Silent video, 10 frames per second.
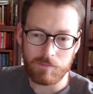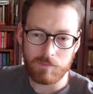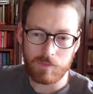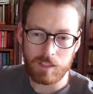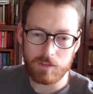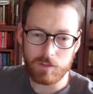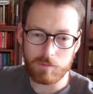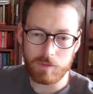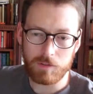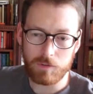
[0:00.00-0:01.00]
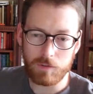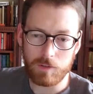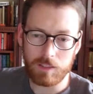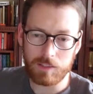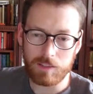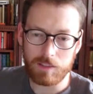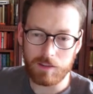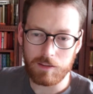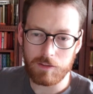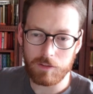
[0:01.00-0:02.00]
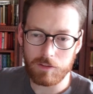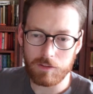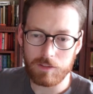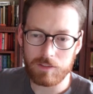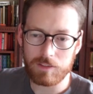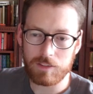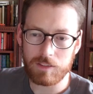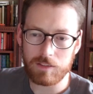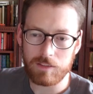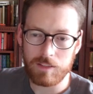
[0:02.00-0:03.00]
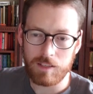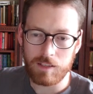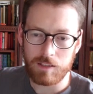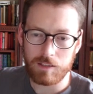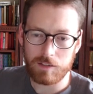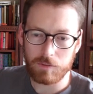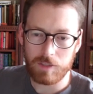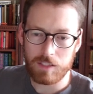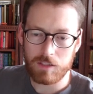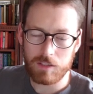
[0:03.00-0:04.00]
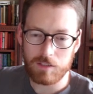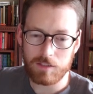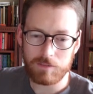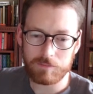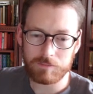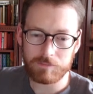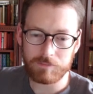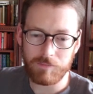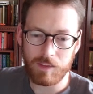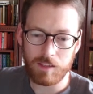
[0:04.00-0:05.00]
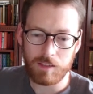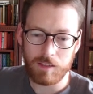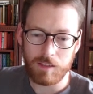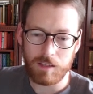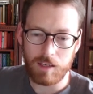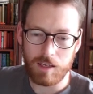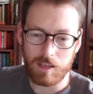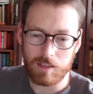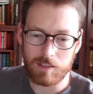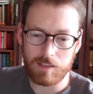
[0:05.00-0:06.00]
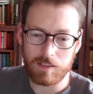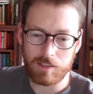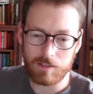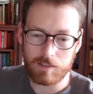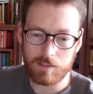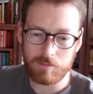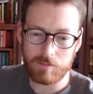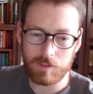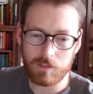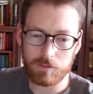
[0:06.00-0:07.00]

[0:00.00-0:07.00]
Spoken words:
it should be true on the third iteration, and it is. So